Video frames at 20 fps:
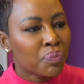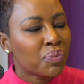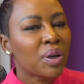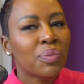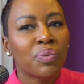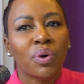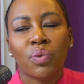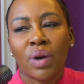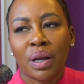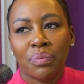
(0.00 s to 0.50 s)

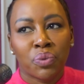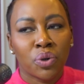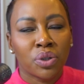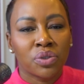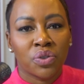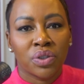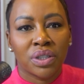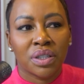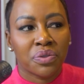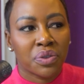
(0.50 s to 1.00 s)
People write
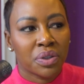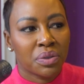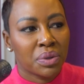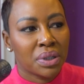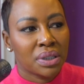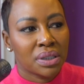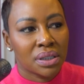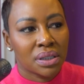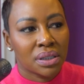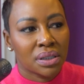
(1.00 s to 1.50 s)
books for different
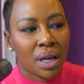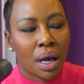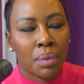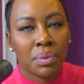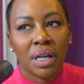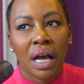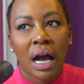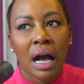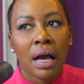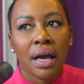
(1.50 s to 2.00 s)
reasons. I
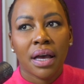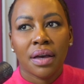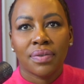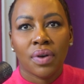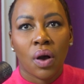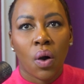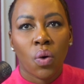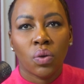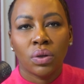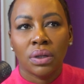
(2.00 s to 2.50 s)
mean, I have
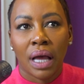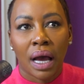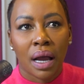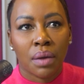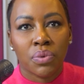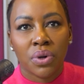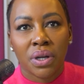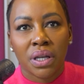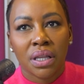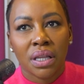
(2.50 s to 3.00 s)
a whole
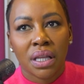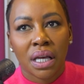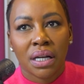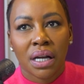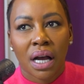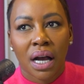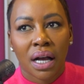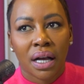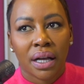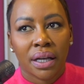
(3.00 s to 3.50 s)
library that
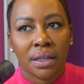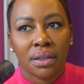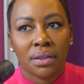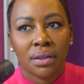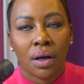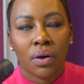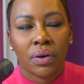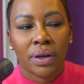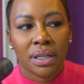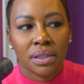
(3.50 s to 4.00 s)

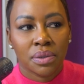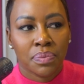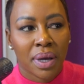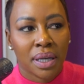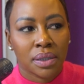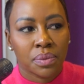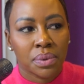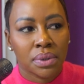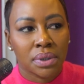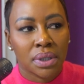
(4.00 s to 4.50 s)
it's my
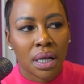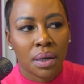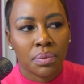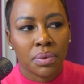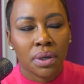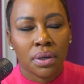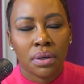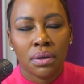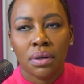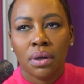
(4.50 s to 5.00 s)
husband's
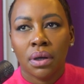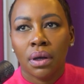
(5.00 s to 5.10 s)
library.